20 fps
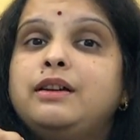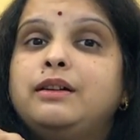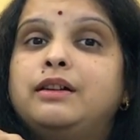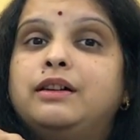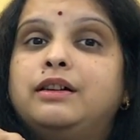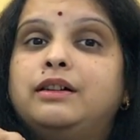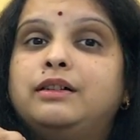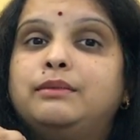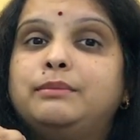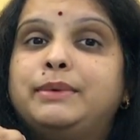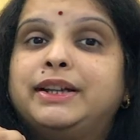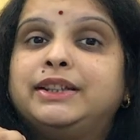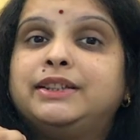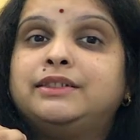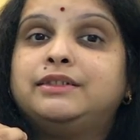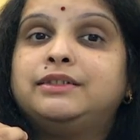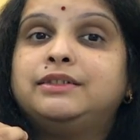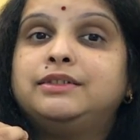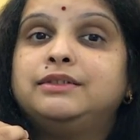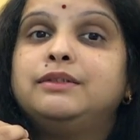uh, by
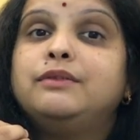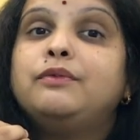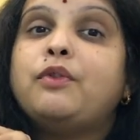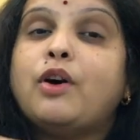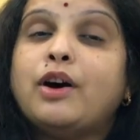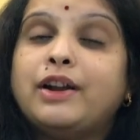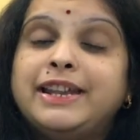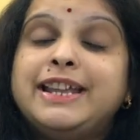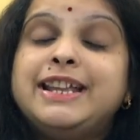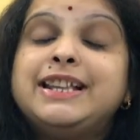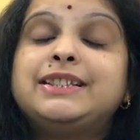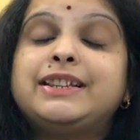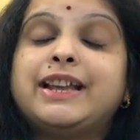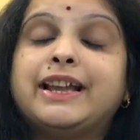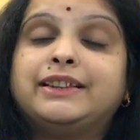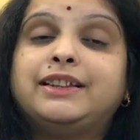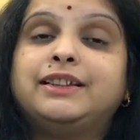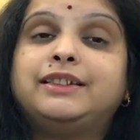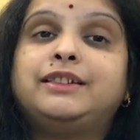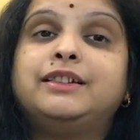the Foley's
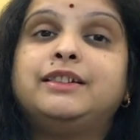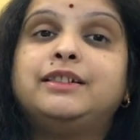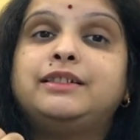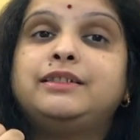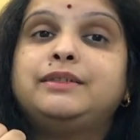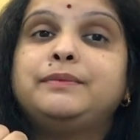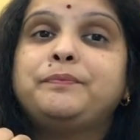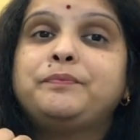catheter,